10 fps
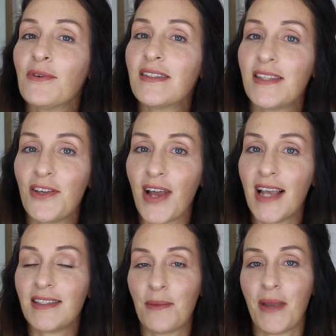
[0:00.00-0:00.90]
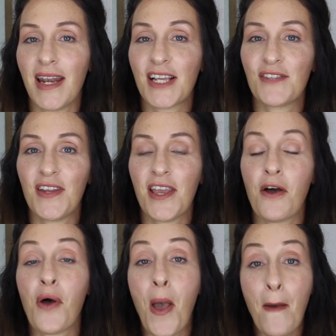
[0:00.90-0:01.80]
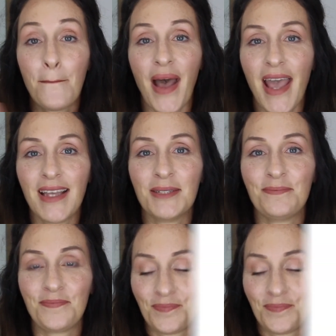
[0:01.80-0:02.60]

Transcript: will see you guys in my next video. Bye!